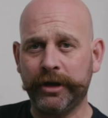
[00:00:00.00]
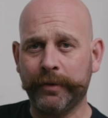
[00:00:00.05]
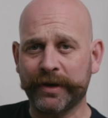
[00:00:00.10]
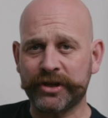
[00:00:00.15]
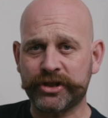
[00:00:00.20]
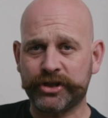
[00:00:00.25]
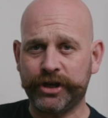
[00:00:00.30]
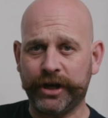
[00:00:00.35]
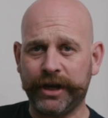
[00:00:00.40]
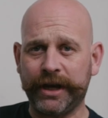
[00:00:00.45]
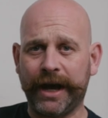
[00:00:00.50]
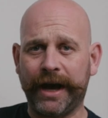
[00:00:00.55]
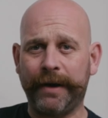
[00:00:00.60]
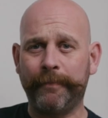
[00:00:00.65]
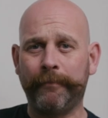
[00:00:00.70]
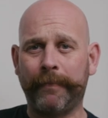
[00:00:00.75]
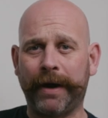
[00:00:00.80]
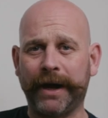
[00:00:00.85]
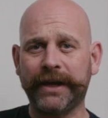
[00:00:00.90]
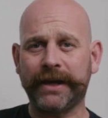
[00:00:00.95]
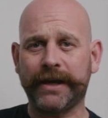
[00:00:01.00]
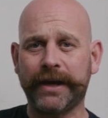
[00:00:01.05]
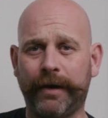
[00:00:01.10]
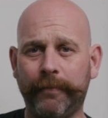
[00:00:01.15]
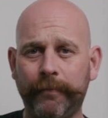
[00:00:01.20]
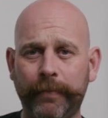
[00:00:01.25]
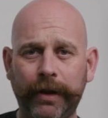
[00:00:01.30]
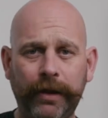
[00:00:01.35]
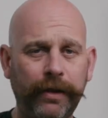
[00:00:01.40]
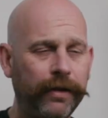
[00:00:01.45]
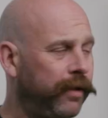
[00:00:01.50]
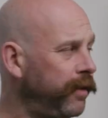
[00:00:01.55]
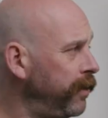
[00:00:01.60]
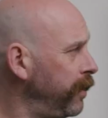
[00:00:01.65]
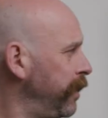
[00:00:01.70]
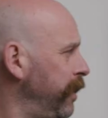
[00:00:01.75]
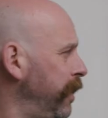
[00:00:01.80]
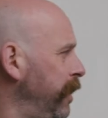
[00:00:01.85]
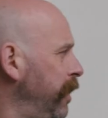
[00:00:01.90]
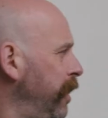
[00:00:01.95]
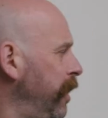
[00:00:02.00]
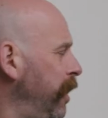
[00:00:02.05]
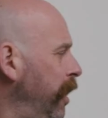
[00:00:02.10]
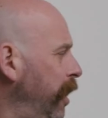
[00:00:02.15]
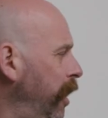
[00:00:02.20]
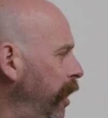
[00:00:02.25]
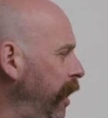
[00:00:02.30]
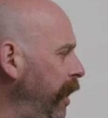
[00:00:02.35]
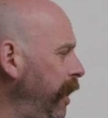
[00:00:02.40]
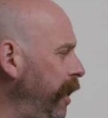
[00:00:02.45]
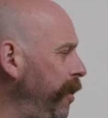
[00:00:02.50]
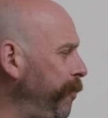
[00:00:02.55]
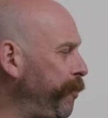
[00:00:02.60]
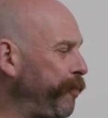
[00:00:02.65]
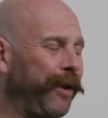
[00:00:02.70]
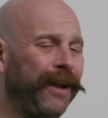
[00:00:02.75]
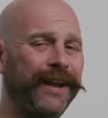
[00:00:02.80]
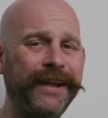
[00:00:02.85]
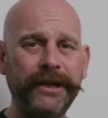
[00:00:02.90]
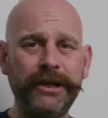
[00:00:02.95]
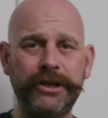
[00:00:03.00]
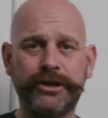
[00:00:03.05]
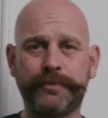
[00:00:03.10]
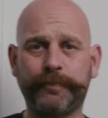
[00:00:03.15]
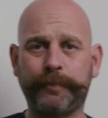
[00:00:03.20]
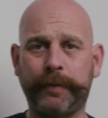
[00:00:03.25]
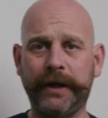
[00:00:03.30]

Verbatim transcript: USG. I'm Mike Campbell. Please